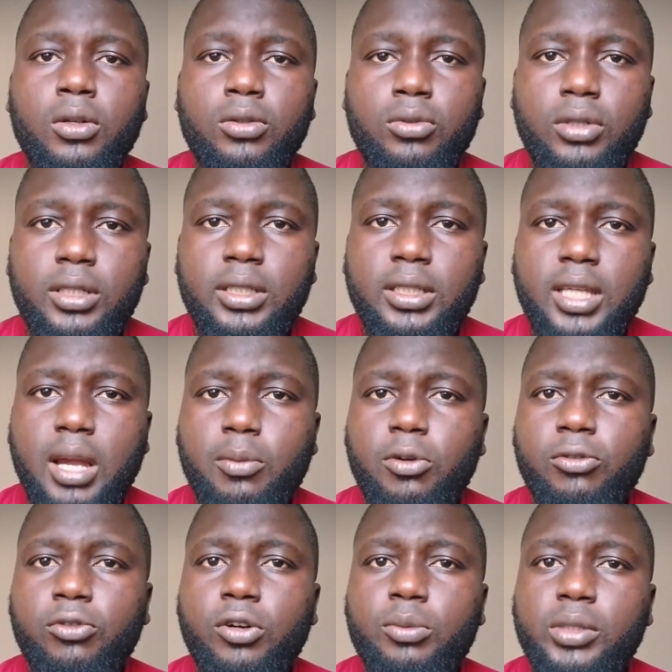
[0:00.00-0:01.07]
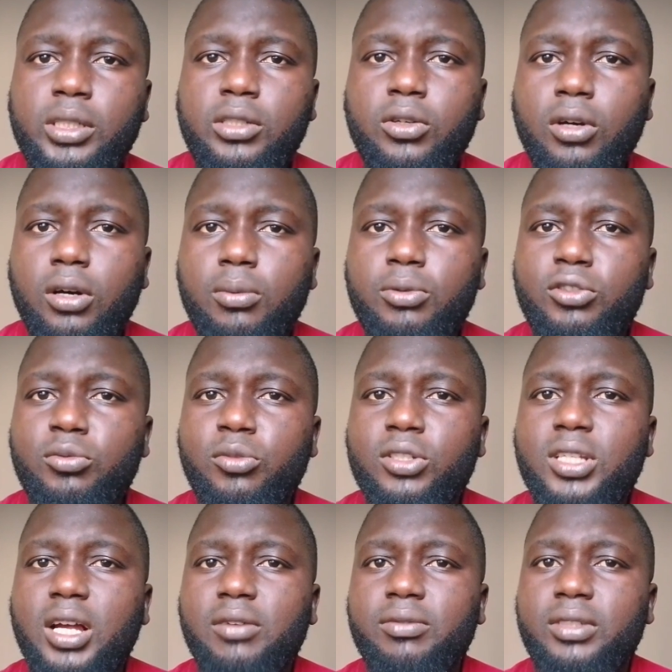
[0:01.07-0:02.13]
During the time of warming it up, you
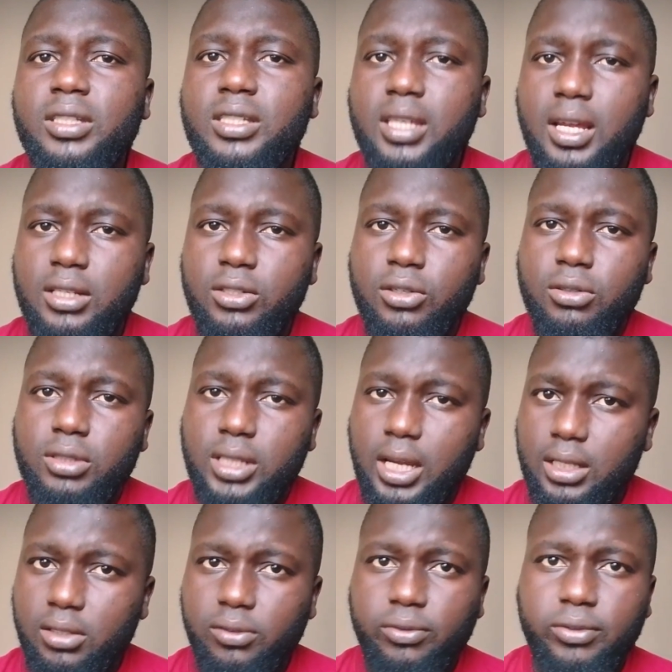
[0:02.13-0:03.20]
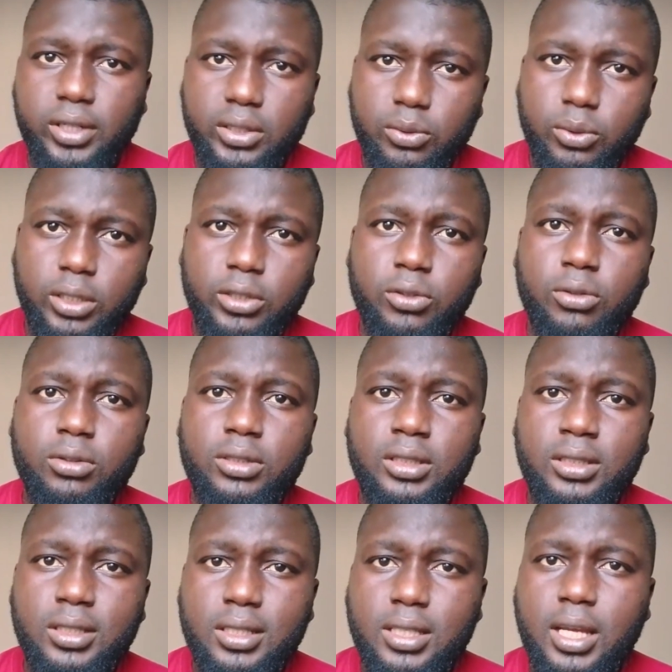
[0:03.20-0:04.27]
must have designed your channel very
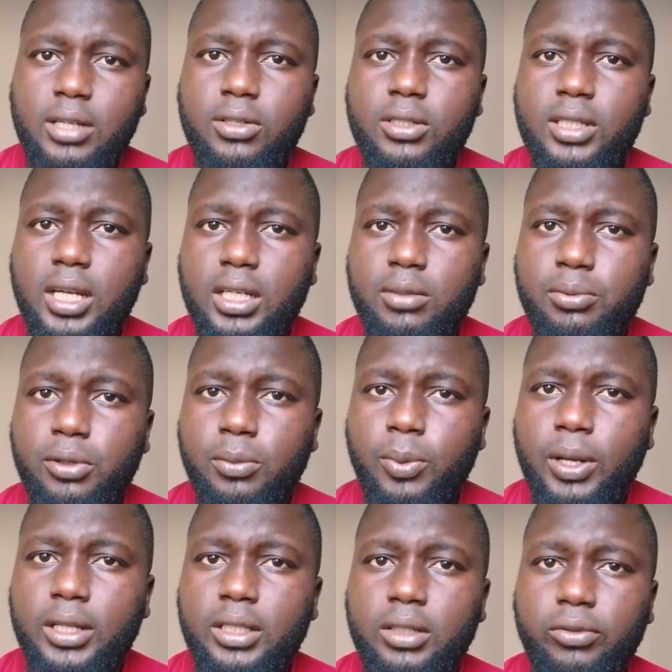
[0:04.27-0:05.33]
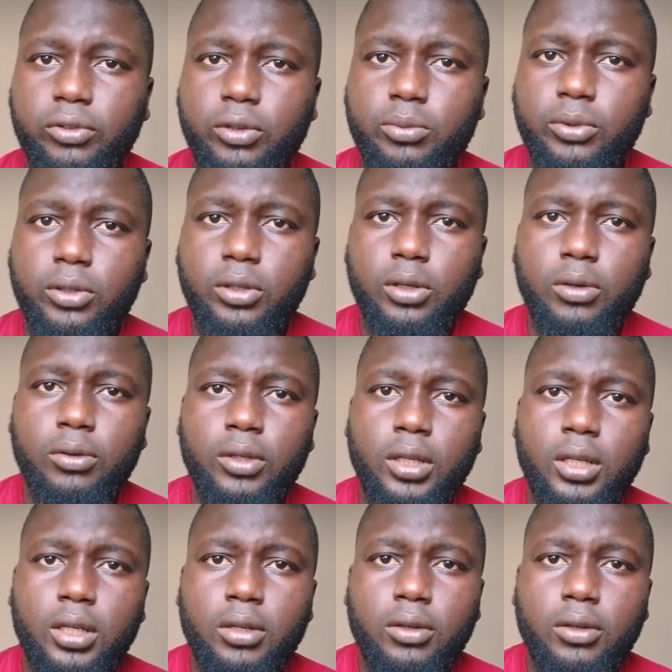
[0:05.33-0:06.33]
well. Design your channel properly from your